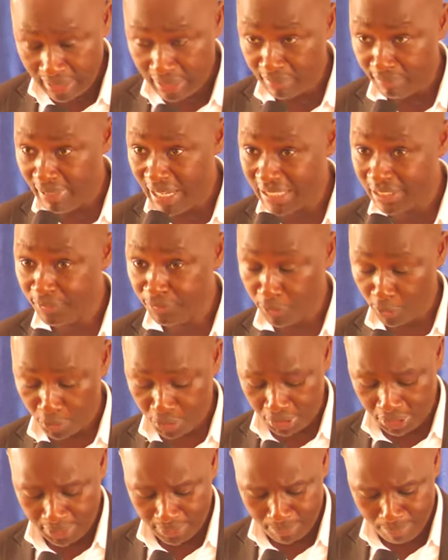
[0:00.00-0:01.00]
Verse
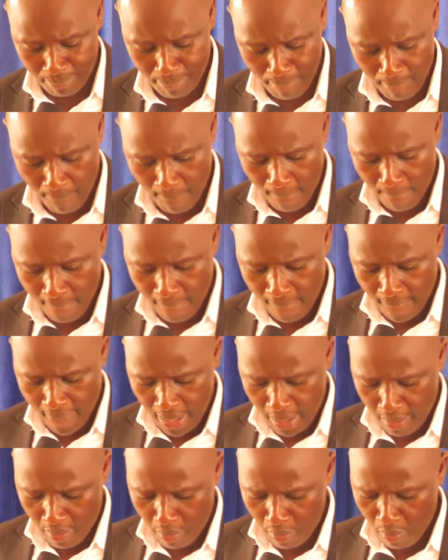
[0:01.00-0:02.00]
40,
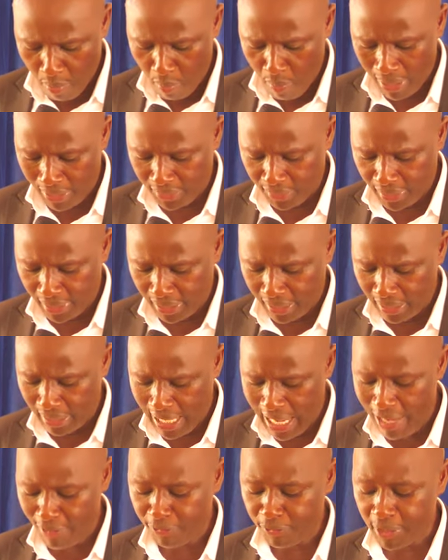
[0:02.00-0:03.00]
but they
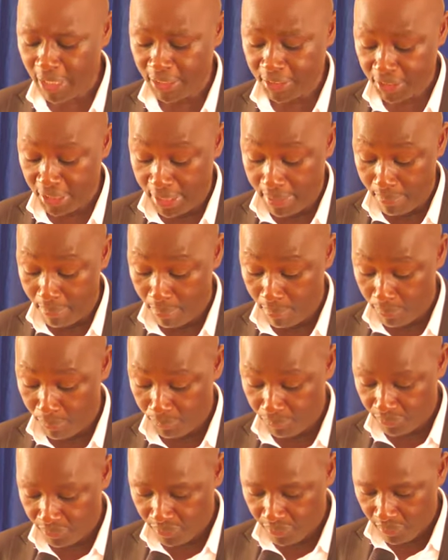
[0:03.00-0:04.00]
laughed at him.
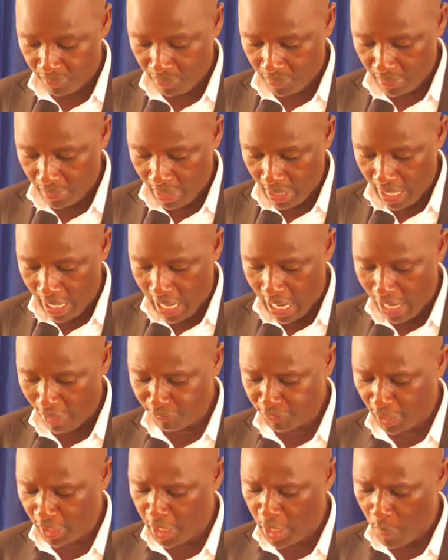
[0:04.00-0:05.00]

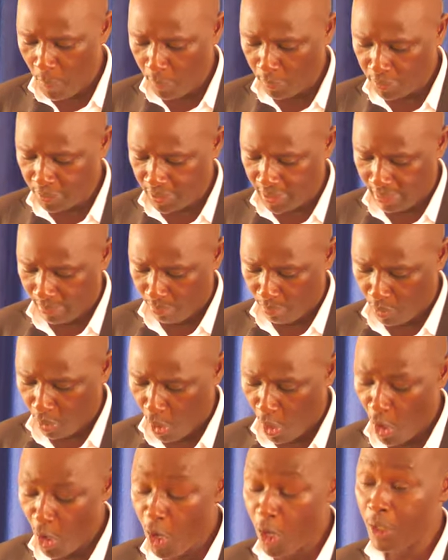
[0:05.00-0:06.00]
After he put them
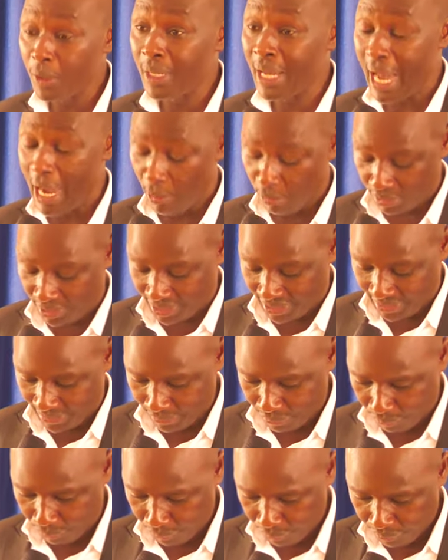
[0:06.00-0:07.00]
all out,
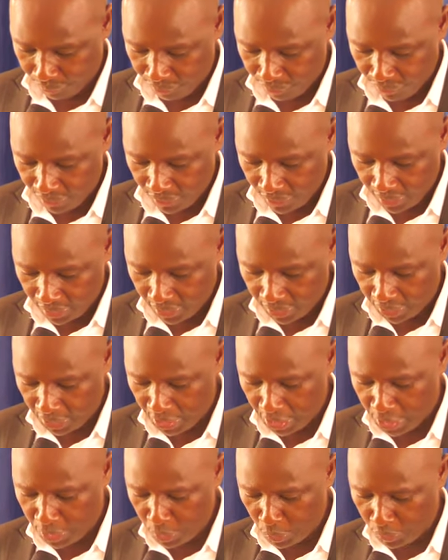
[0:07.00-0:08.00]

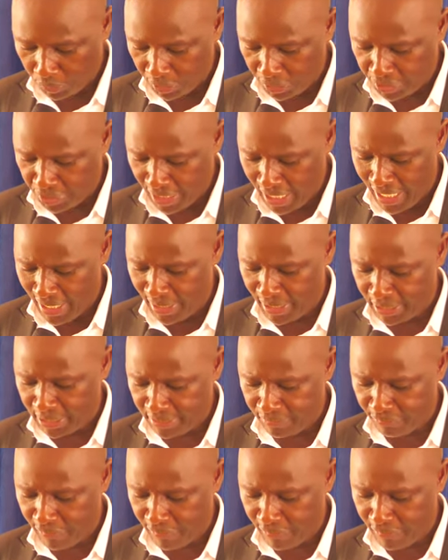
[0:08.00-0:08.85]
he took the child, his